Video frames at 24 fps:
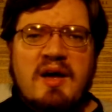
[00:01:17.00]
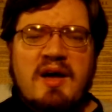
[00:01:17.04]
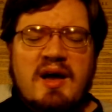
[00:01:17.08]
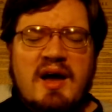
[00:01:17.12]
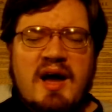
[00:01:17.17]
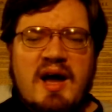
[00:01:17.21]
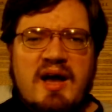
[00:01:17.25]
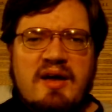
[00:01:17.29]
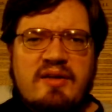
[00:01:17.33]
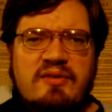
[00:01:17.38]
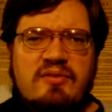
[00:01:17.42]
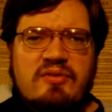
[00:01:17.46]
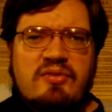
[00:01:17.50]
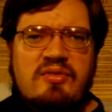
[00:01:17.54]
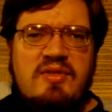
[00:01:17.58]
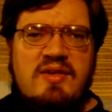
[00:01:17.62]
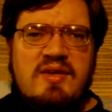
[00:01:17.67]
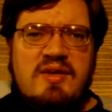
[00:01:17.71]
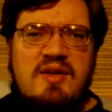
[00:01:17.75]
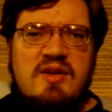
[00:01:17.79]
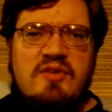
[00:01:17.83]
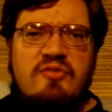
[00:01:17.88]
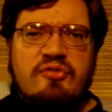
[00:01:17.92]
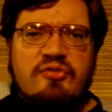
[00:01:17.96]
and
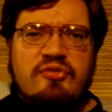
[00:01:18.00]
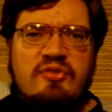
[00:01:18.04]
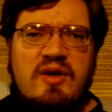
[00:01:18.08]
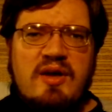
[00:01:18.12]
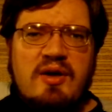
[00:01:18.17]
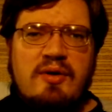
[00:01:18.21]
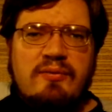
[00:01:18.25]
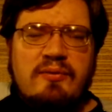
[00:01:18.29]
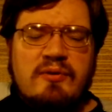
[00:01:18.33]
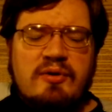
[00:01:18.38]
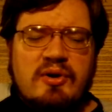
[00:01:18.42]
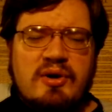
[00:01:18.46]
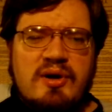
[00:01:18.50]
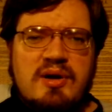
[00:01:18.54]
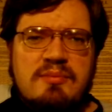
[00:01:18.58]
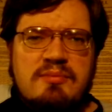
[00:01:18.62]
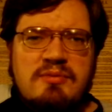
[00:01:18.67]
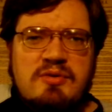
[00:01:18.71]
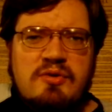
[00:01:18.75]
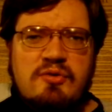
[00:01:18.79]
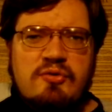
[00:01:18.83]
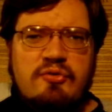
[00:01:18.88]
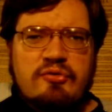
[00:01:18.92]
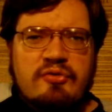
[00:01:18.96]
the sound that I am
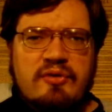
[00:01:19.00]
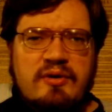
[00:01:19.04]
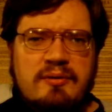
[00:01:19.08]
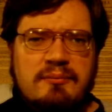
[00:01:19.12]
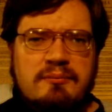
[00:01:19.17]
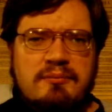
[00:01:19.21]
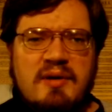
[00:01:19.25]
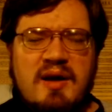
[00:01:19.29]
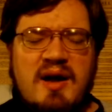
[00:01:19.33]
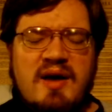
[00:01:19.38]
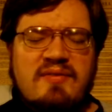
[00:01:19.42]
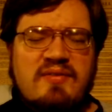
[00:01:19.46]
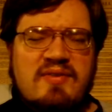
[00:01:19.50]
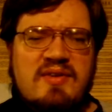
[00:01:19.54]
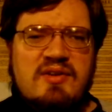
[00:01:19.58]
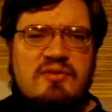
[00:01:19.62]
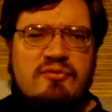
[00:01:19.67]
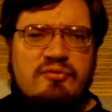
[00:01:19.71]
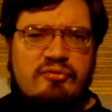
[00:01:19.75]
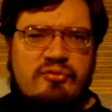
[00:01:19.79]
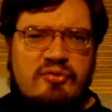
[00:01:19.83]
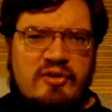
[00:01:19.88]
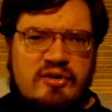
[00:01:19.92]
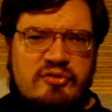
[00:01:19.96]
using, and the
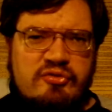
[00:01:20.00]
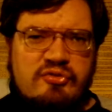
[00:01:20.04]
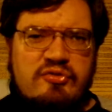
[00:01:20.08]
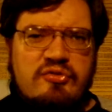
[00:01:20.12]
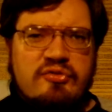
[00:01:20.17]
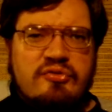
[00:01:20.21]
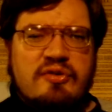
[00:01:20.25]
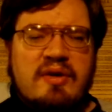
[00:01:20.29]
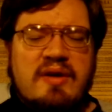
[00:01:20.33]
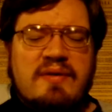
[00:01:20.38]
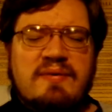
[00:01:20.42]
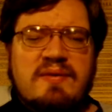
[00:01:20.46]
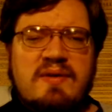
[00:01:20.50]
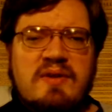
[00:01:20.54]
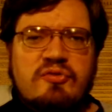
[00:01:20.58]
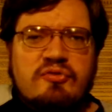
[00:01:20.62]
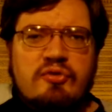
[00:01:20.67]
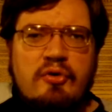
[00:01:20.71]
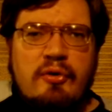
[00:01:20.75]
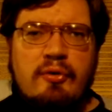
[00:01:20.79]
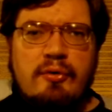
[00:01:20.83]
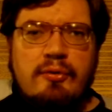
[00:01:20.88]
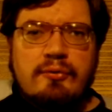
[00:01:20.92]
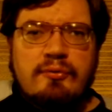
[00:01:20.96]
inflections, and the
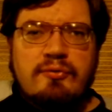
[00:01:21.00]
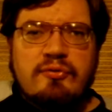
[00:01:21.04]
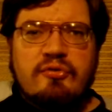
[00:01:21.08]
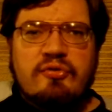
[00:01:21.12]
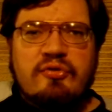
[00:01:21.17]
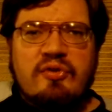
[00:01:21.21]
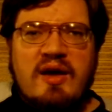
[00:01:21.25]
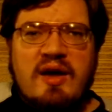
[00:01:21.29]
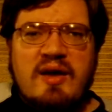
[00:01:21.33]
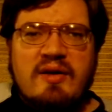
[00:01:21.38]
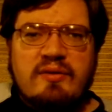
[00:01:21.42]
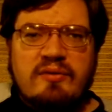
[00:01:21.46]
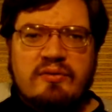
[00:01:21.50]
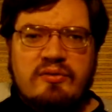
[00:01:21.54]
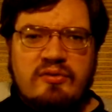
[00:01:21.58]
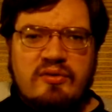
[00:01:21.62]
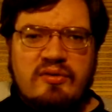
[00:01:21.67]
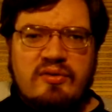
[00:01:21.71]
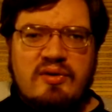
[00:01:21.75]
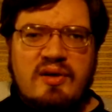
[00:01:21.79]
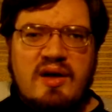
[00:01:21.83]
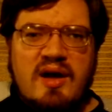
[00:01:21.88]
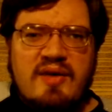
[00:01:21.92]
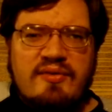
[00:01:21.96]
tones, and
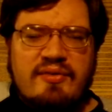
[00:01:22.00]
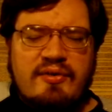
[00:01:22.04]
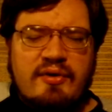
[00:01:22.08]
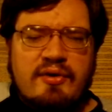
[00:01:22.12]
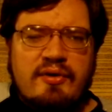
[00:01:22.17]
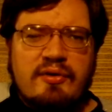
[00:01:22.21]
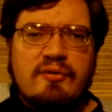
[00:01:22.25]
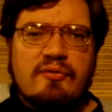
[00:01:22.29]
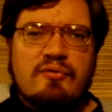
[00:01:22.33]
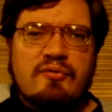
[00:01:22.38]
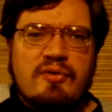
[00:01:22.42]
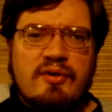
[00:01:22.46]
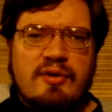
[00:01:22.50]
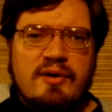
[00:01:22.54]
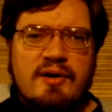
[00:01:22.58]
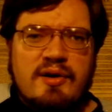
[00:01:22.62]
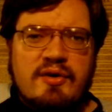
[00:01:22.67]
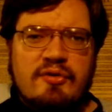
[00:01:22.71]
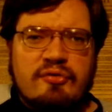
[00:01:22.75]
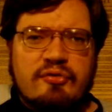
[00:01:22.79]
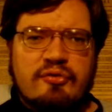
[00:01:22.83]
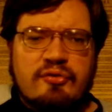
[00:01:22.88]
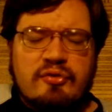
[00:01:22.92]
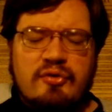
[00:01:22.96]
other
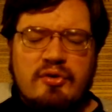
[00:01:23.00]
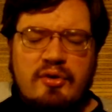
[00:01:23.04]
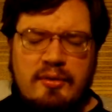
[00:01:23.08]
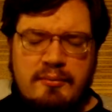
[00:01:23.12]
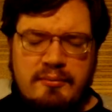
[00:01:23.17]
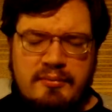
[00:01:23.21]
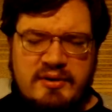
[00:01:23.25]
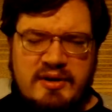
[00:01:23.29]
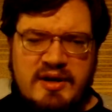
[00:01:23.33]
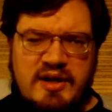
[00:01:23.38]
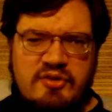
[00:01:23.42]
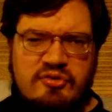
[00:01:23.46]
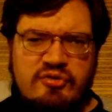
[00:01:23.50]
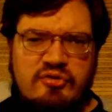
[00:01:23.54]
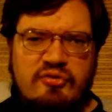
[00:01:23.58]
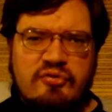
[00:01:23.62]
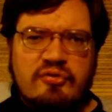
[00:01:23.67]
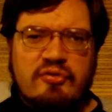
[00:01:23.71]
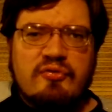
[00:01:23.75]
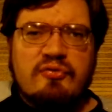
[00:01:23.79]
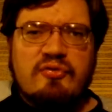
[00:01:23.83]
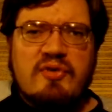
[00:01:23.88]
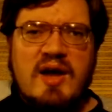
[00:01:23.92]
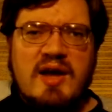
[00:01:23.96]
various combinations of
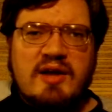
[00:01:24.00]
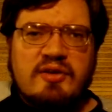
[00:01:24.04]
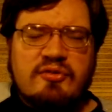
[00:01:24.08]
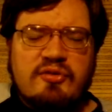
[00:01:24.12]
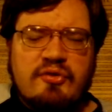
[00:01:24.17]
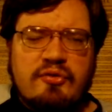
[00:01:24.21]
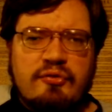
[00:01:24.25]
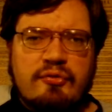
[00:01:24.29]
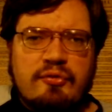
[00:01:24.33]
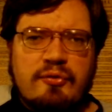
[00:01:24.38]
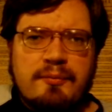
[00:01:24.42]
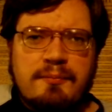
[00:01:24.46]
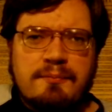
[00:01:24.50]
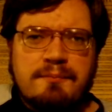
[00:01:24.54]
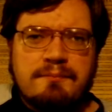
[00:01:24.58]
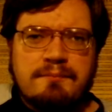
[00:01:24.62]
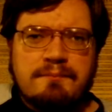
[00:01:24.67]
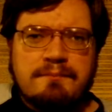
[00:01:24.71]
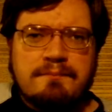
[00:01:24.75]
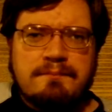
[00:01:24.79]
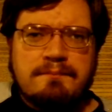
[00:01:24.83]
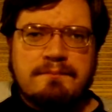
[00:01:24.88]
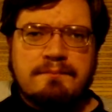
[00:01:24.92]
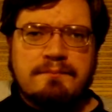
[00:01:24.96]
factors.
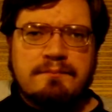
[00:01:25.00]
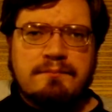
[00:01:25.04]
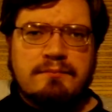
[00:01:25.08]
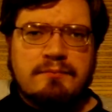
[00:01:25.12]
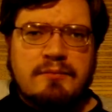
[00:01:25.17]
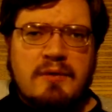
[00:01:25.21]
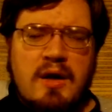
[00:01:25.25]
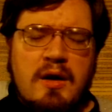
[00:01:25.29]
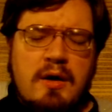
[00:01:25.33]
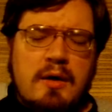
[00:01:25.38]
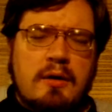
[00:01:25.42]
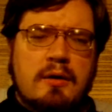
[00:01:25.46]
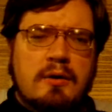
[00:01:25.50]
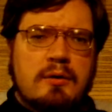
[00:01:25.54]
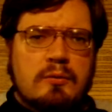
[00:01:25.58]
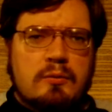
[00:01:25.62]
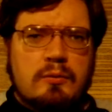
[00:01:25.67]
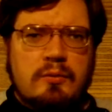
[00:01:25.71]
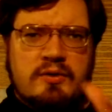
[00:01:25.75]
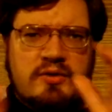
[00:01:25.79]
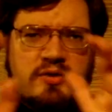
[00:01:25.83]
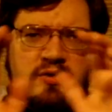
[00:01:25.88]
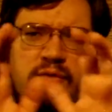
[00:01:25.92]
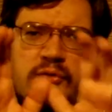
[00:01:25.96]

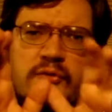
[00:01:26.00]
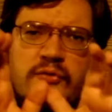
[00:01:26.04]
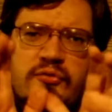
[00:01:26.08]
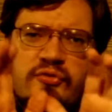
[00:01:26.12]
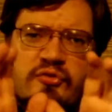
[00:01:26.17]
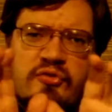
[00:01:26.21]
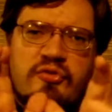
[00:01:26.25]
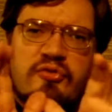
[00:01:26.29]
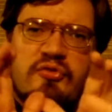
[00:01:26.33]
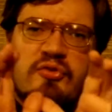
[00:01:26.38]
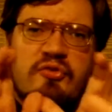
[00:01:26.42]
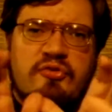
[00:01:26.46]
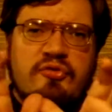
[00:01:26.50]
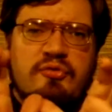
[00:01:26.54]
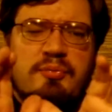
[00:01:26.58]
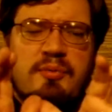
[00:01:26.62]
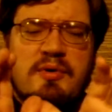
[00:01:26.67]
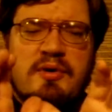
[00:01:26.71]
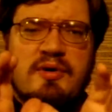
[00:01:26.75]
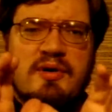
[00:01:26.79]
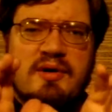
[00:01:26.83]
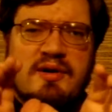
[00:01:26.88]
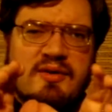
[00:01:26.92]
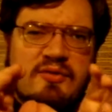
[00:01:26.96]
What you have just
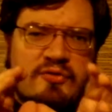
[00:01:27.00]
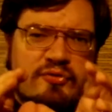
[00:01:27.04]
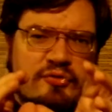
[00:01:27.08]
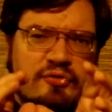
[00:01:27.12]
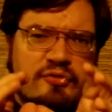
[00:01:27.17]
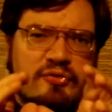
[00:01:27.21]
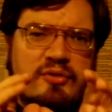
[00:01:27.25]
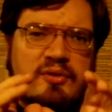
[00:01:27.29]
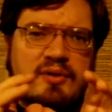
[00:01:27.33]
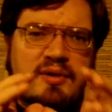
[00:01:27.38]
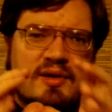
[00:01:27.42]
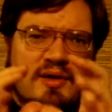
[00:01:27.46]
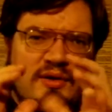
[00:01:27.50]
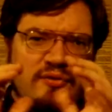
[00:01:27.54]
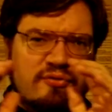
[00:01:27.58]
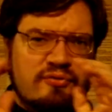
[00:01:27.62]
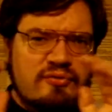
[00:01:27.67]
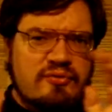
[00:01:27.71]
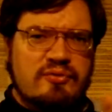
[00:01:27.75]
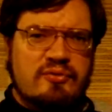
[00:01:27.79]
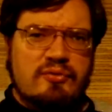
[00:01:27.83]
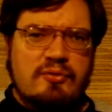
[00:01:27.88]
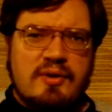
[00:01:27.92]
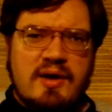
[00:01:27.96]
experienced, if
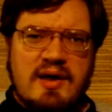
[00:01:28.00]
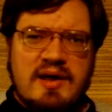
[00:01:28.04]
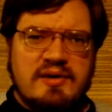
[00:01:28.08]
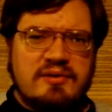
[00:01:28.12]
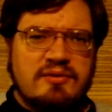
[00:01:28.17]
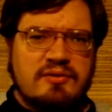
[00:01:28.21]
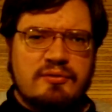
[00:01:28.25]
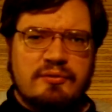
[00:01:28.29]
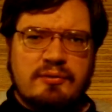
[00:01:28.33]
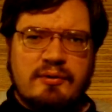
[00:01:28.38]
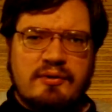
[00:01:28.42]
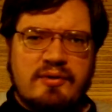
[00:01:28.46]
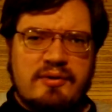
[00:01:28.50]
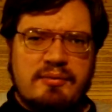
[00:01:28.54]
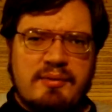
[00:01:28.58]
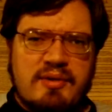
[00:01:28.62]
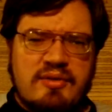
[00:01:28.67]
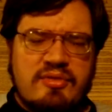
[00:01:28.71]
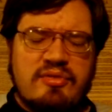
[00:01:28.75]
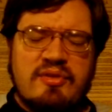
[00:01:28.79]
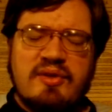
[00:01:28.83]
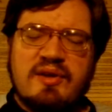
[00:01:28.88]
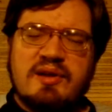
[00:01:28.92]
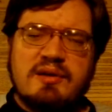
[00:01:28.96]
you hadn't really been
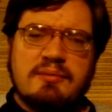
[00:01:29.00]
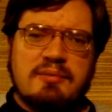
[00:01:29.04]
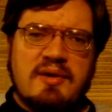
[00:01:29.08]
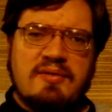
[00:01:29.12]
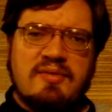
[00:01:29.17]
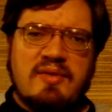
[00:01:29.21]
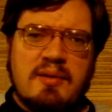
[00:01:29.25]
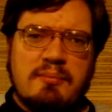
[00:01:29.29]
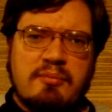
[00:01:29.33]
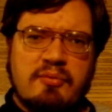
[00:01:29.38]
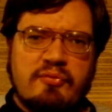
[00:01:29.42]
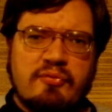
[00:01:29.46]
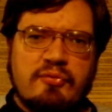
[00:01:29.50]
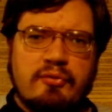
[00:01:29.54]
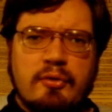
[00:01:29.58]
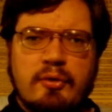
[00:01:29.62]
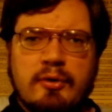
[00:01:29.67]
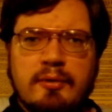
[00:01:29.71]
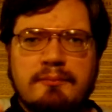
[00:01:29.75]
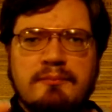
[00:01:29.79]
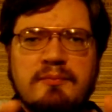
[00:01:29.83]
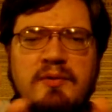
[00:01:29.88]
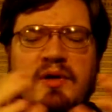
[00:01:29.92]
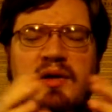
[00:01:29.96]
thinking about that before,
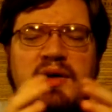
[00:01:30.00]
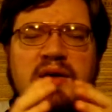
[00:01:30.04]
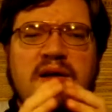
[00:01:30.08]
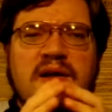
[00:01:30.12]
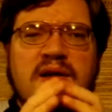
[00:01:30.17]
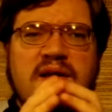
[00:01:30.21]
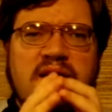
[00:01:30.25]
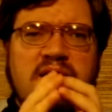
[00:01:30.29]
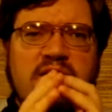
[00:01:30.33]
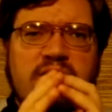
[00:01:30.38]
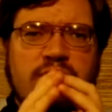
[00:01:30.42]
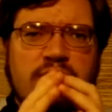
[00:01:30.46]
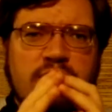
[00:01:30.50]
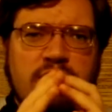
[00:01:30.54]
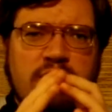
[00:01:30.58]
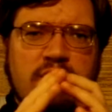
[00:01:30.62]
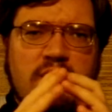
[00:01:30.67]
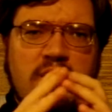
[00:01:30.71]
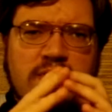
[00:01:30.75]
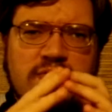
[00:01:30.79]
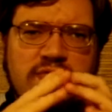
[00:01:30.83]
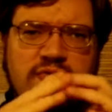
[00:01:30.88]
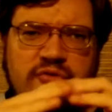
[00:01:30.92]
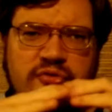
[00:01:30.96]
is your
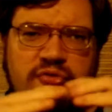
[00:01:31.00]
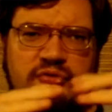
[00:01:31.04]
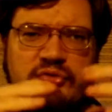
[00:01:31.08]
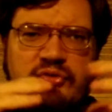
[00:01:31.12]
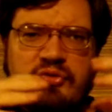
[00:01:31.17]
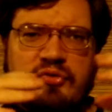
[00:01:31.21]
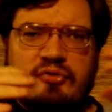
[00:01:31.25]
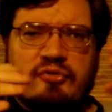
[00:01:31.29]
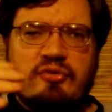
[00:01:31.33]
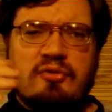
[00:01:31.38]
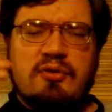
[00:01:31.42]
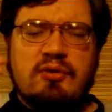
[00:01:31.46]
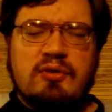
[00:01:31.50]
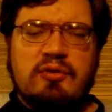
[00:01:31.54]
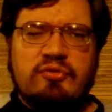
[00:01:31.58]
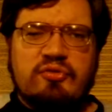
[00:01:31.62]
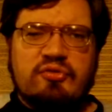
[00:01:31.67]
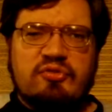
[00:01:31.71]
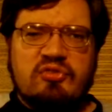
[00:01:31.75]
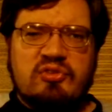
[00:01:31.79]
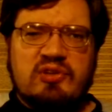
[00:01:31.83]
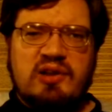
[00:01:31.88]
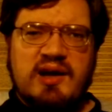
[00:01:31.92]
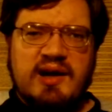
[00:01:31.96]
consciousness
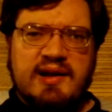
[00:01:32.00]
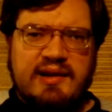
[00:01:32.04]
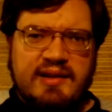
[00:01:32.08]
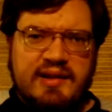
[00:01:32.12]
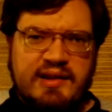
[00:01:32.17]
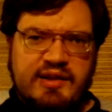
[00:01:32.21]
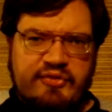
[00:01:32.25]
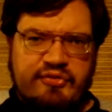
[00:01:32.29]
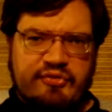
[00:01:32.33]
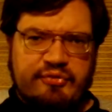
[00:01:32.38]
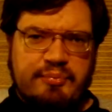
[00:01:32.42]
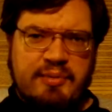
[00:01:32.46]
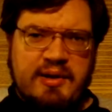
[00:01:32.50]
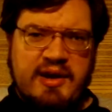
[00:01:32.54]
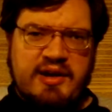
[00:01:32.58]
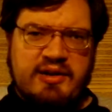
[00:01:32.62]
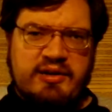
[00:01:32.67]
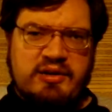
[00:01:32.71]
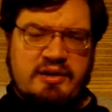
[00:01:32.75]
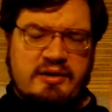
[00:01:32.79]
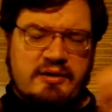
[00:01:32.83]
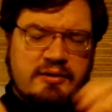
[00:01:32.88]
slightly expanding.